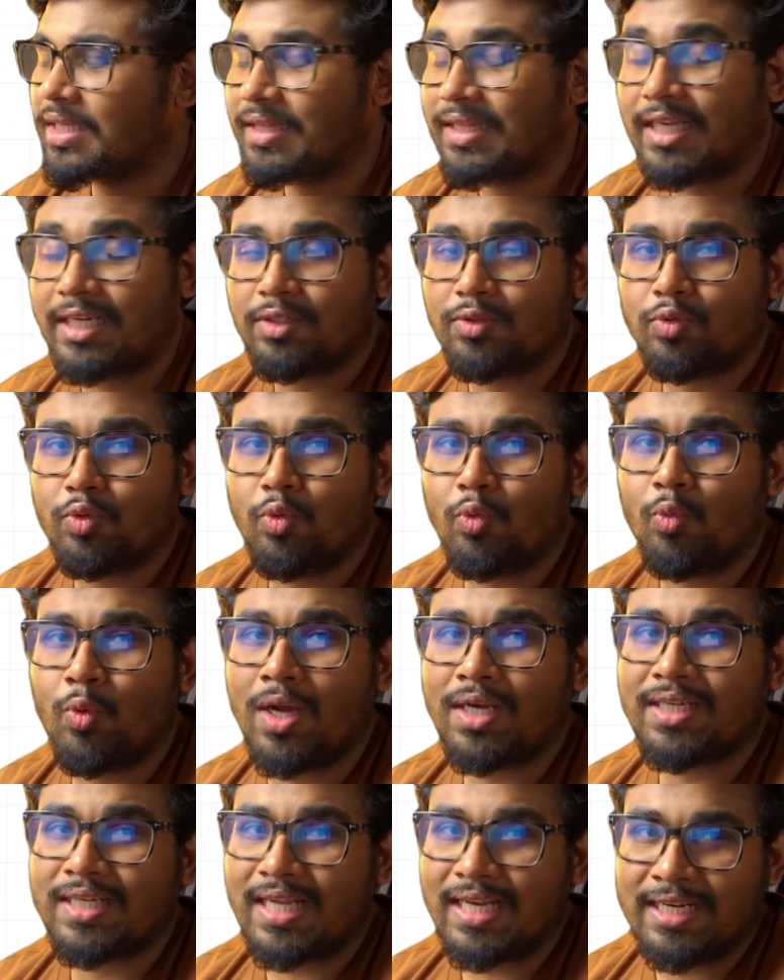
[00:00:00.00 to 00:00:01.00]
that
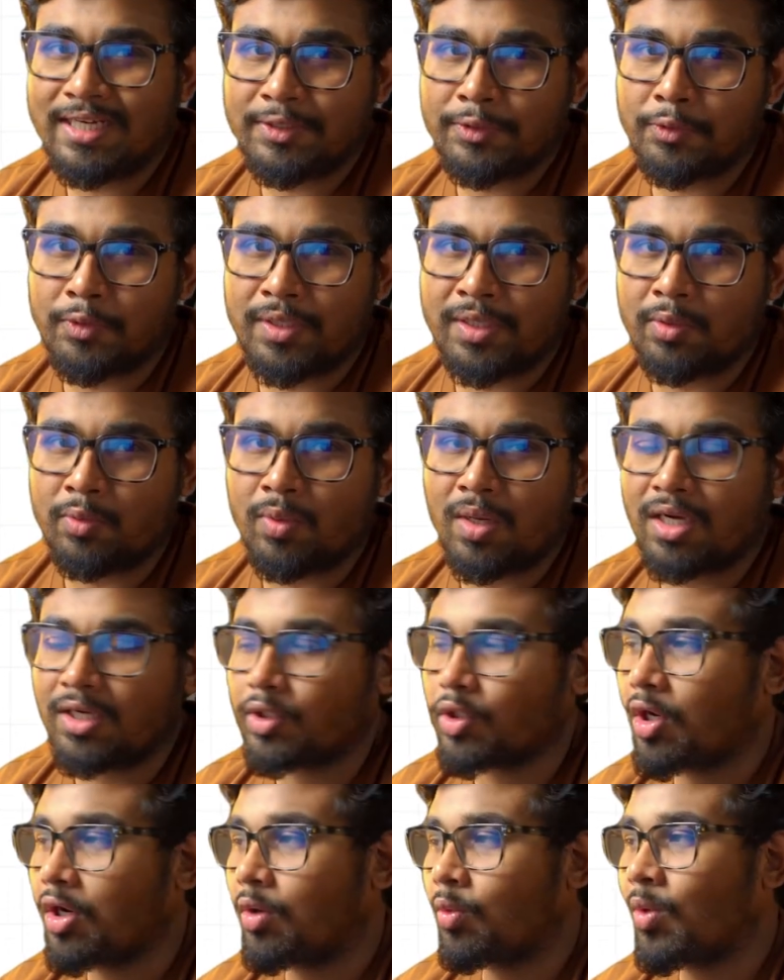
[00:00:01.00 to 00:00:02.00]
what color tone you want
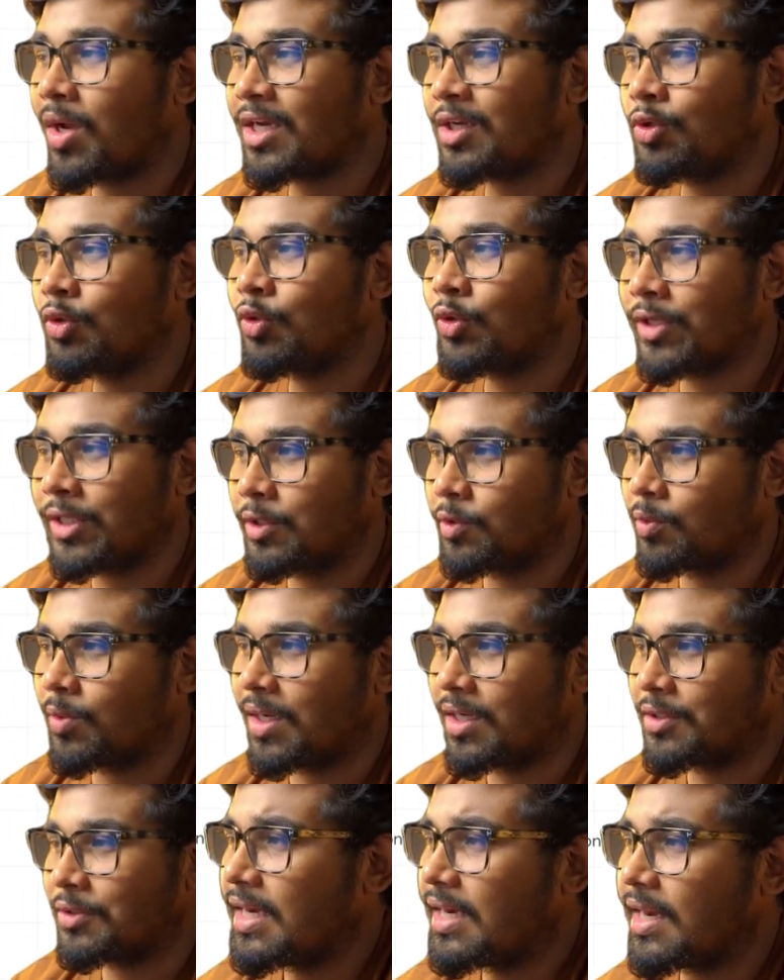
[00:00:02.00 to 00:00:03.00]
or what look you
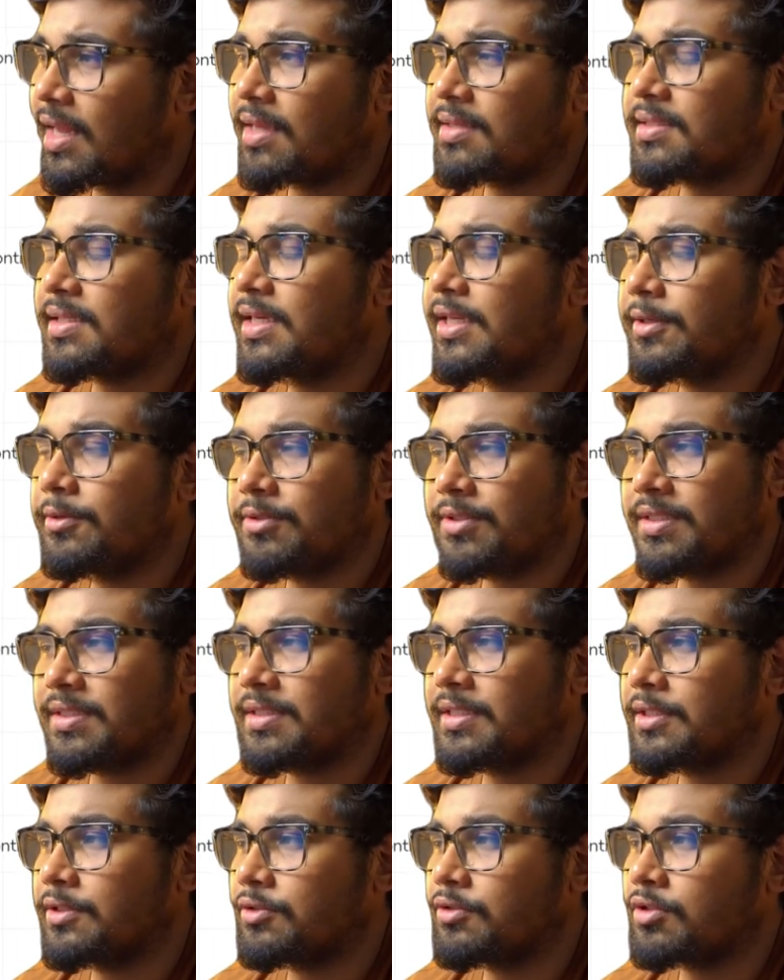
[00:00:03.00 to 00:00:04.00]
want. Lastly, you
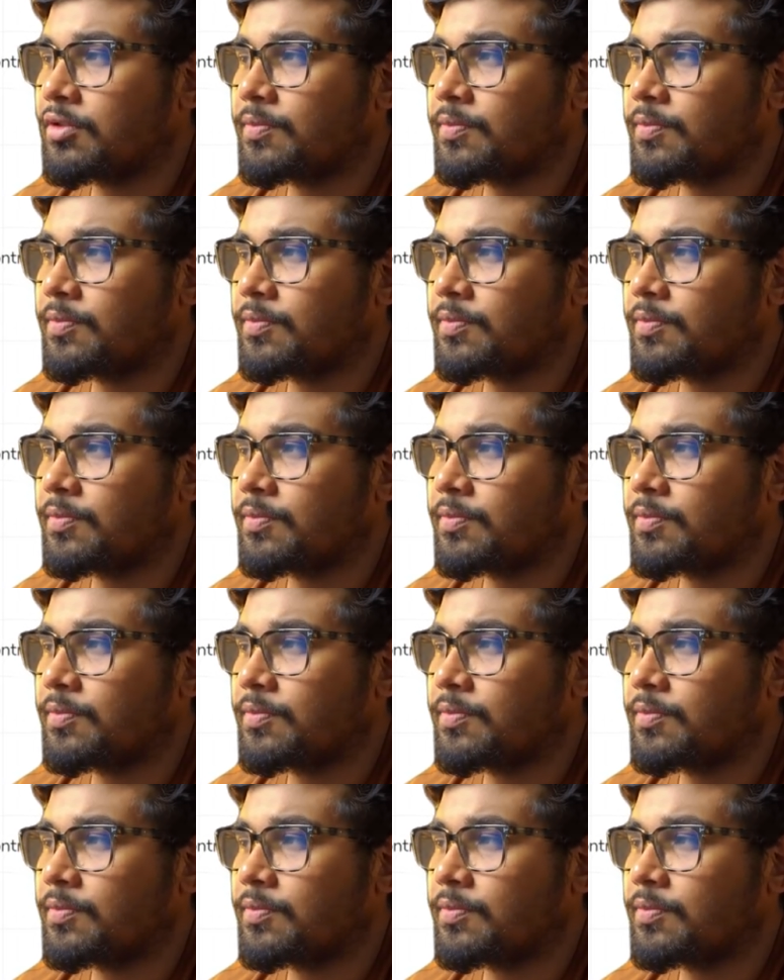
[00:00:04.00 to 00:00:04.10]
just need to